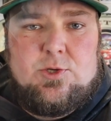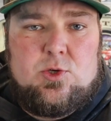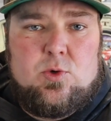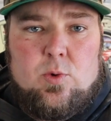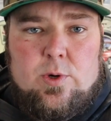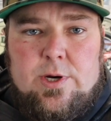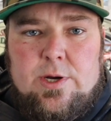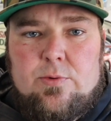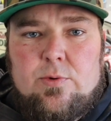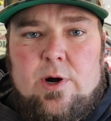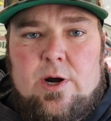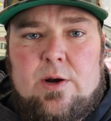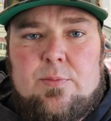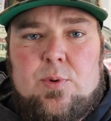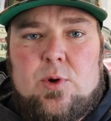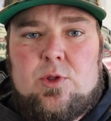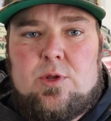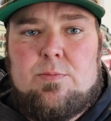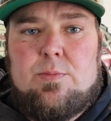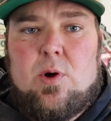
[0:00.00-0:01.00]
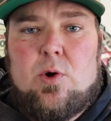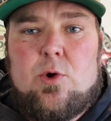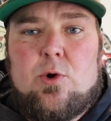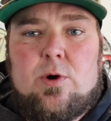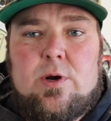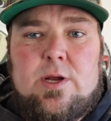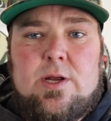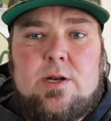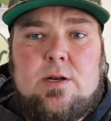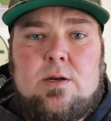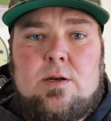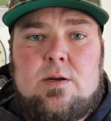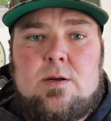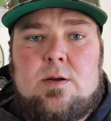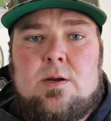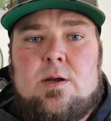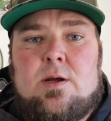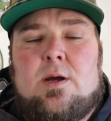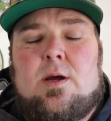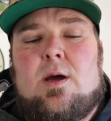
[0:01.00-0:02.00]
so we're getting ready to put the motor in.
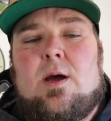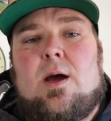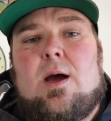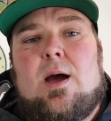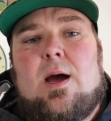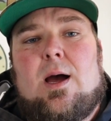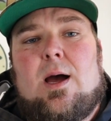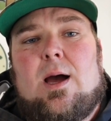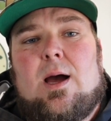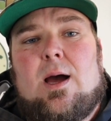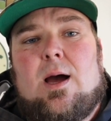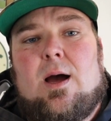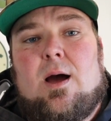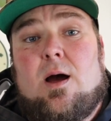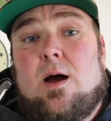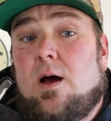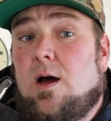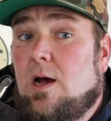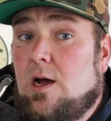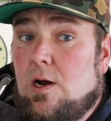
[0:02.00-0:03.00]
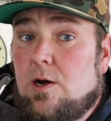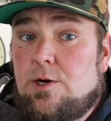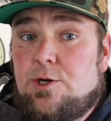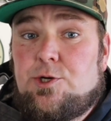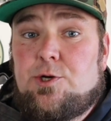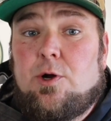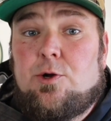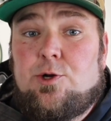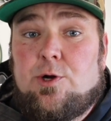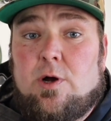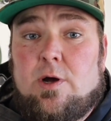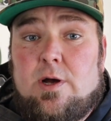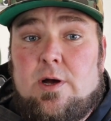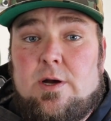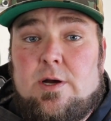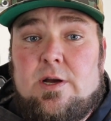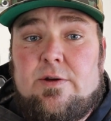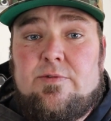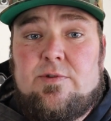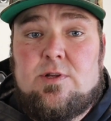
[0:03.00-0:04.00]
I already showed y'all
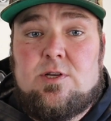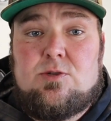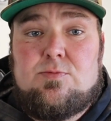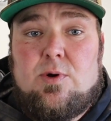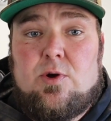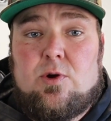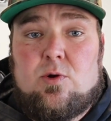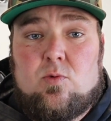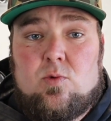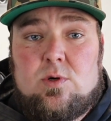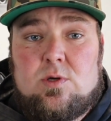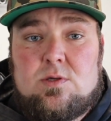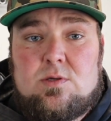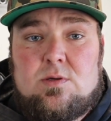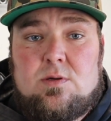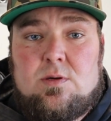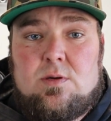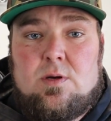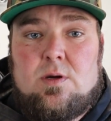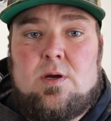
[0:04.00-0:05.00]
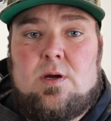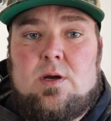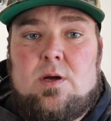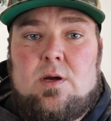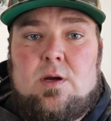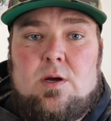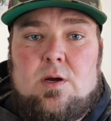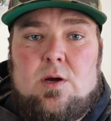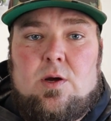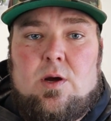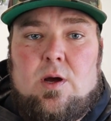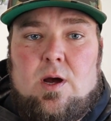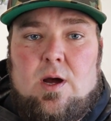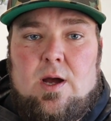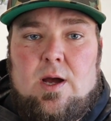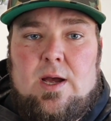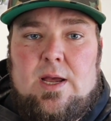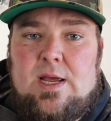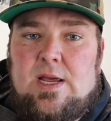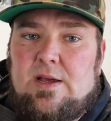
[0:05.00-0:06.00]
how heavy this motor was.
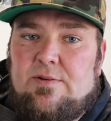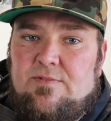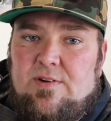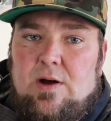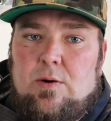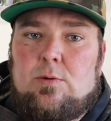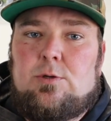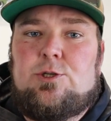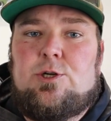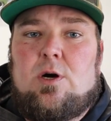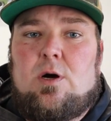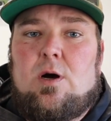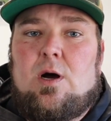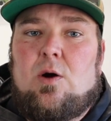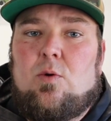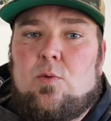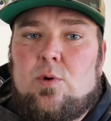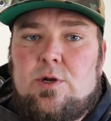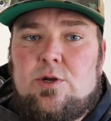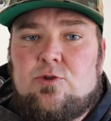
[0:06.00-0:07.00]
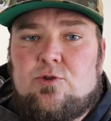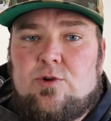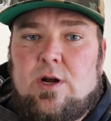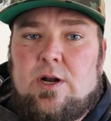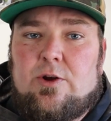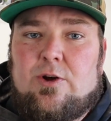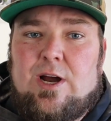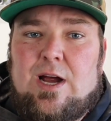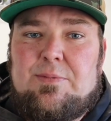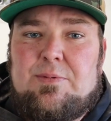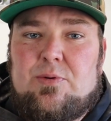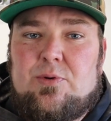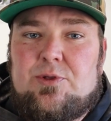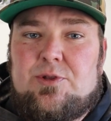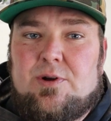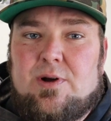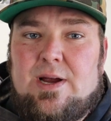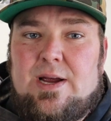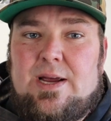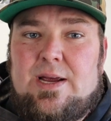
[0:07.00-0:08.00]
If I was y'all, I wouldn't try to grab it
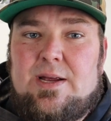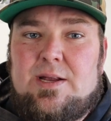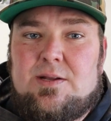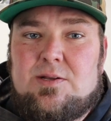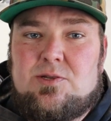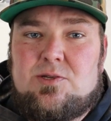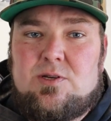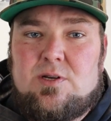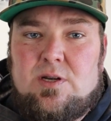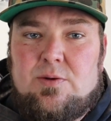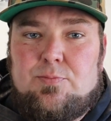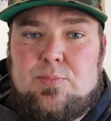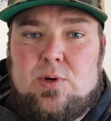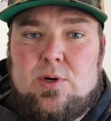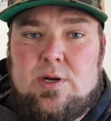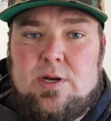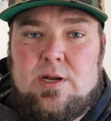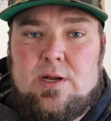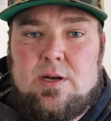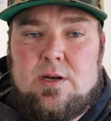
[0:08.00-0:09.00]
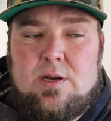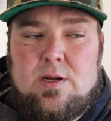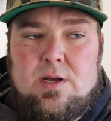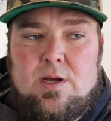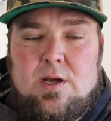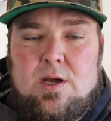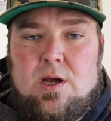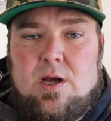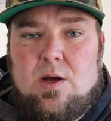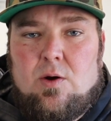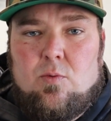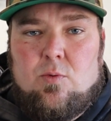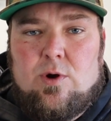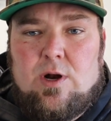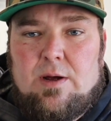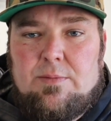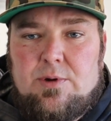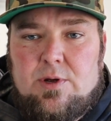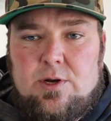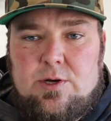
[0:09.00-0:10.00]
with your hands and put it in. What
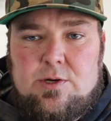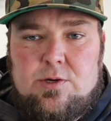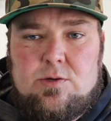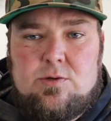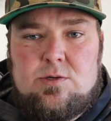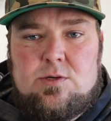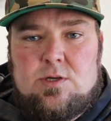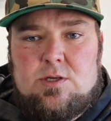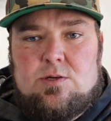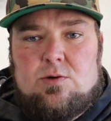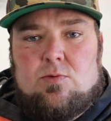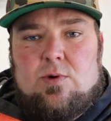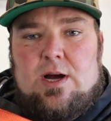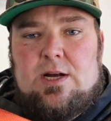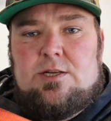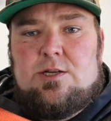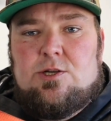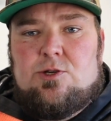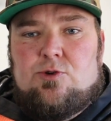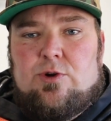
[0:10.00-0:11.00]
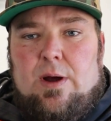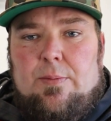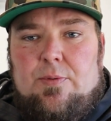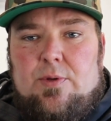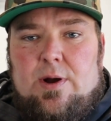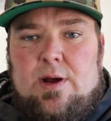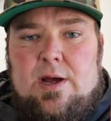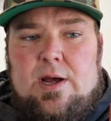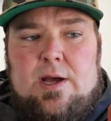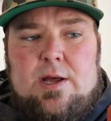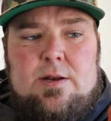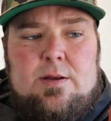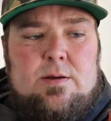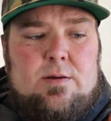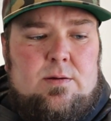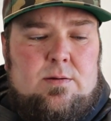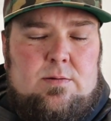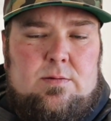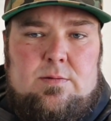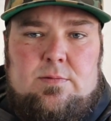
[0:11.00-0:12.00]
I'm gonna use is a ratchet strap that I had.
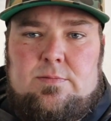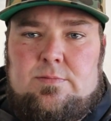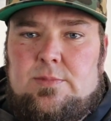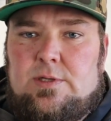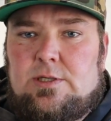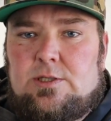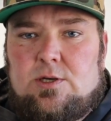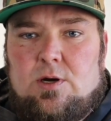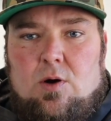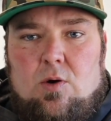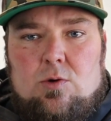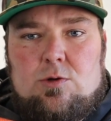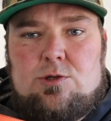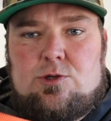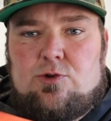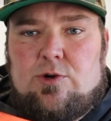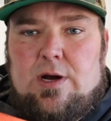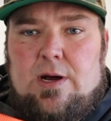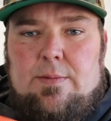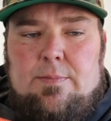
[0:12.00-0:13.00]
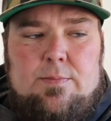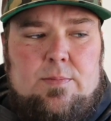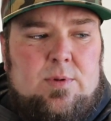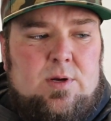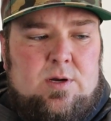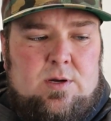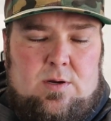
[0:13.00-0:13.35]
It's an old strap.